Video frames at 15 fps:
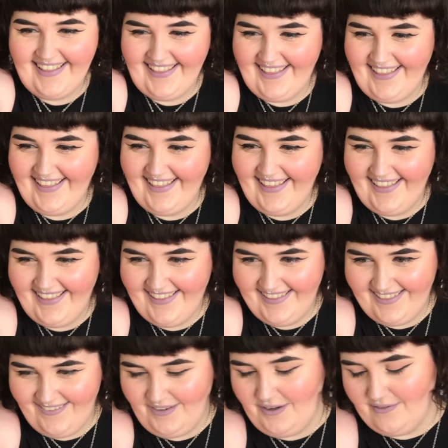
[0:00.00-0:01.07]
it.
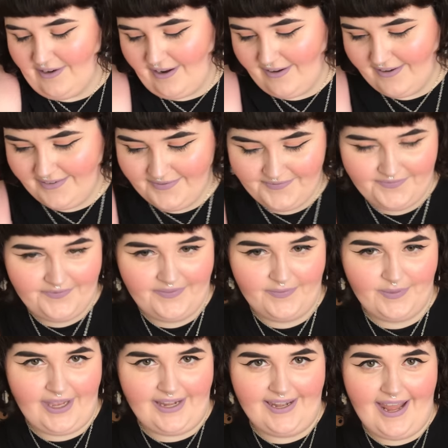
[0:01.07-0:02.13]
No, you're not.
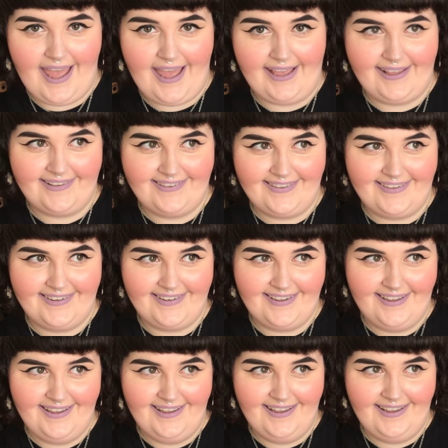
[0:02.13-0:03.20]
Okay, next.
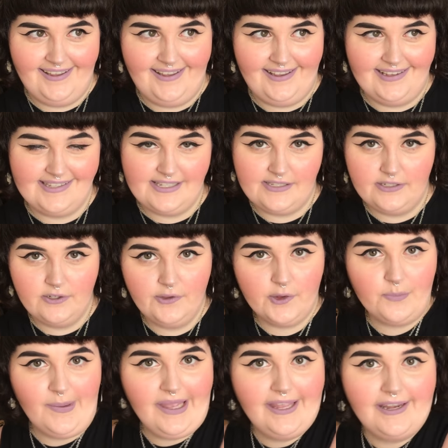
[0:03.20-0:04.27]
Is this
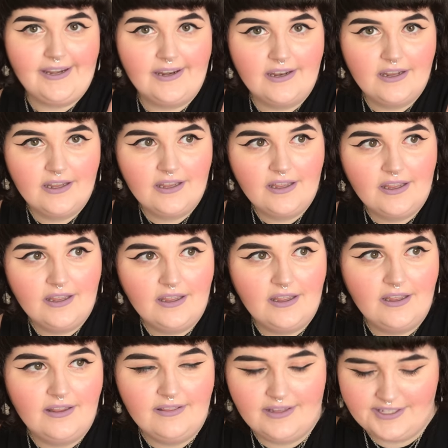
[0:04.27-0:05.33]
another pin?
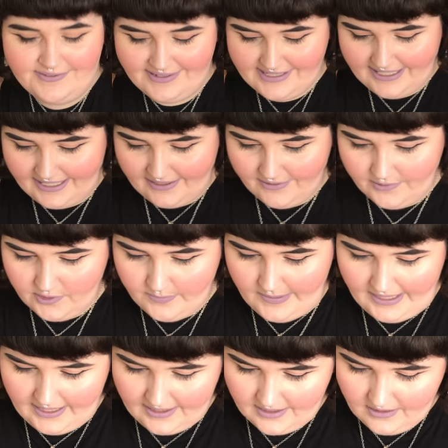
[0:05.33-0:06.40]
This feels like another
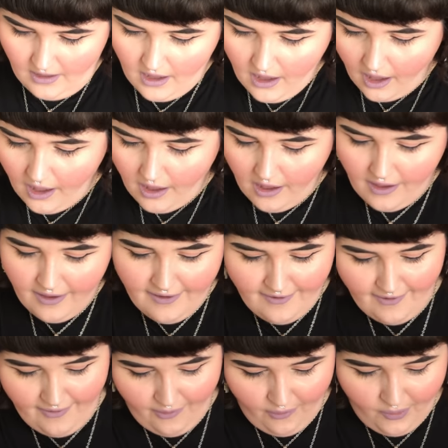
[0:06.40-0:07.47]
pin.
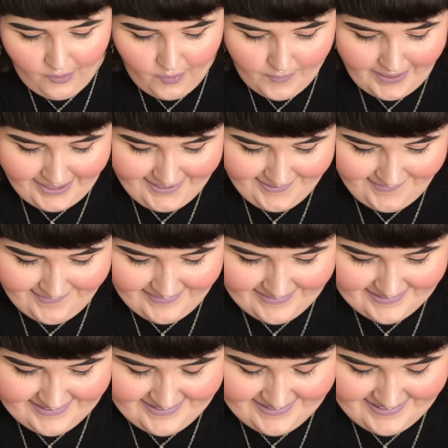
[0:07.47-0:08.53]
Oh my
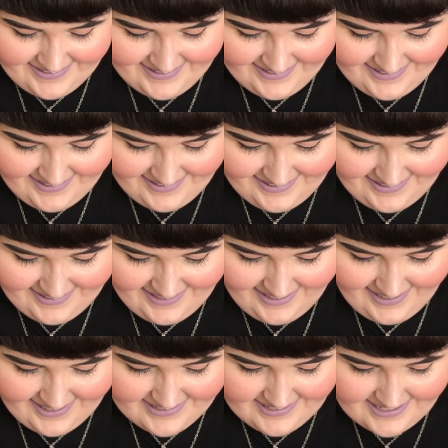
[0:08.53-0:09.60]
God.
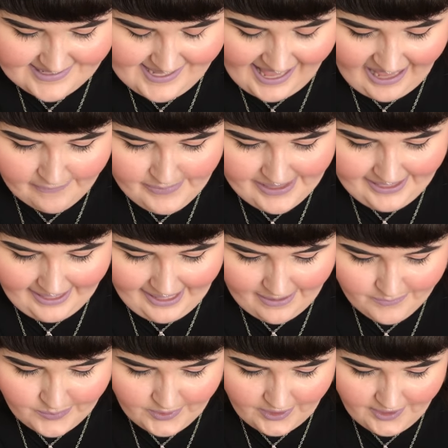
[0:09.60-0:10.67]
It says Happy
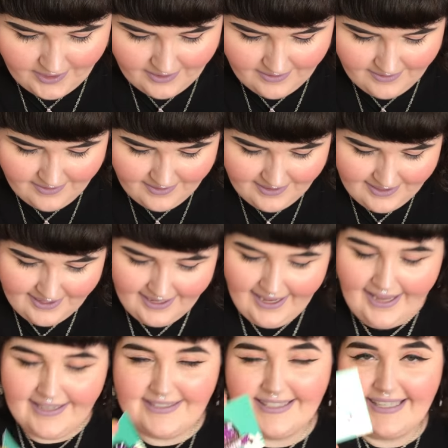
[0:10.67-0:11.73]
Camper.
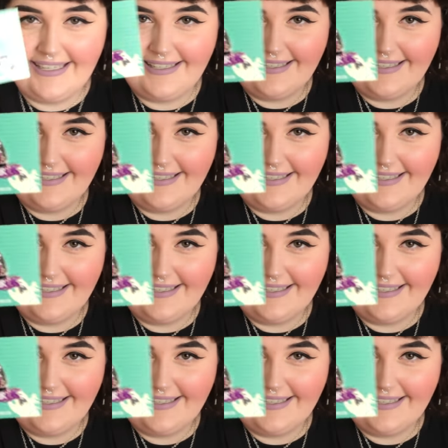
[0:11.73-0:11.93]
And it's